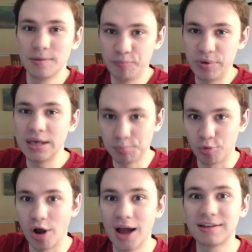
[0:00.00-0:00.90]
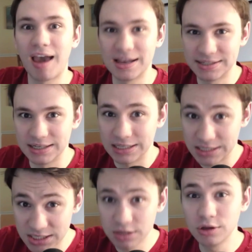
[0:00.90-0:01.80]
being broadcasted
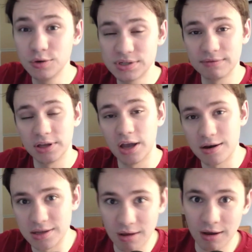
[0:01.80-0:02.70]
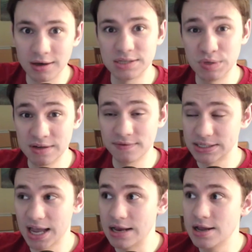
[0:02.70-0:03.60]
exclusively on a specific
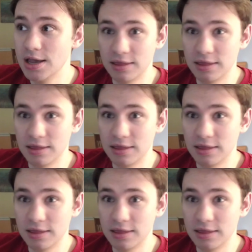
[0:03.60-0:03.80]
site,